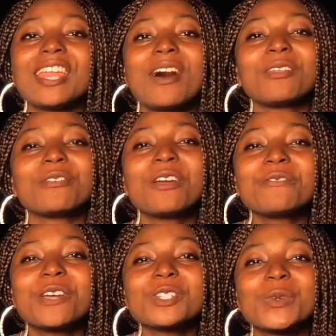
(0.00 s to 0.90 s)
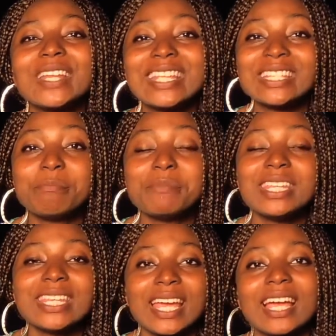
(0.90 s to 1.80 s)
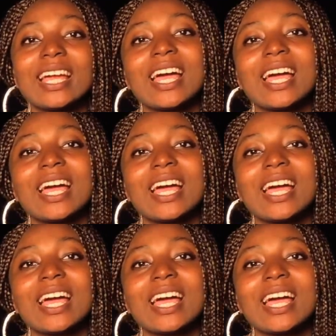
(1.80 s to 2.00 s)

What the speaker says: Now, the very first one is media.